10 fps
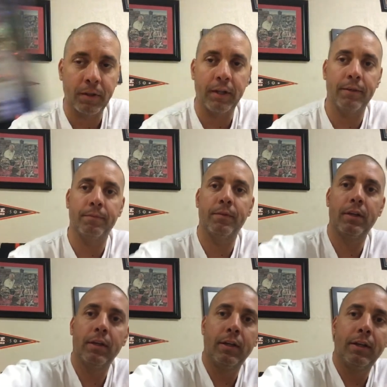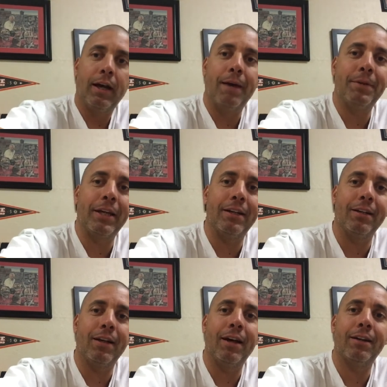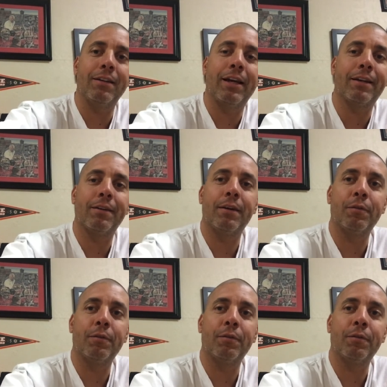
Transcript: game. I've been getting a lot of like